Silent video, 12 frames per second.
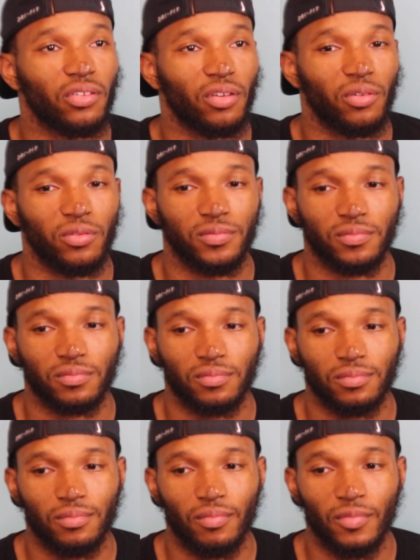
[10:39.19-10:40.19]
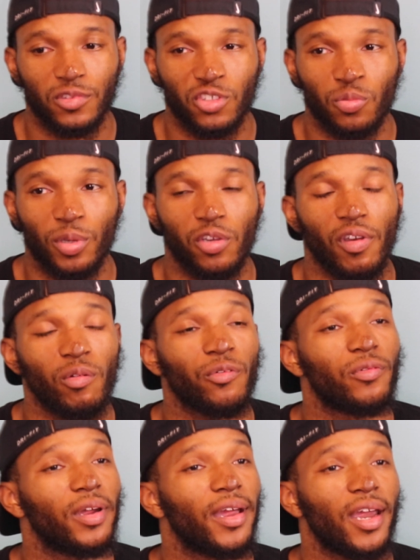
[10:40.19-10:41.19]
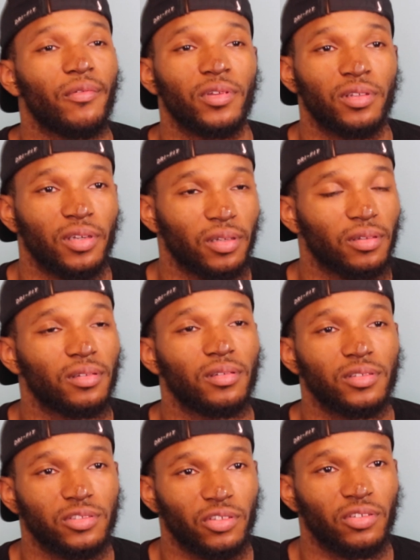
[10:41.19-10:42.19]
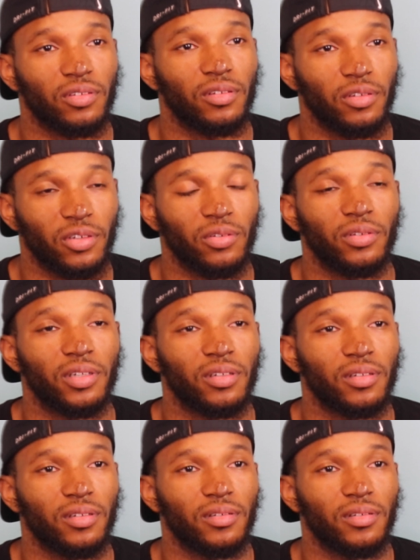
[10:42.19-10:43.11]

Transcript: So just be grateful for everything, just literally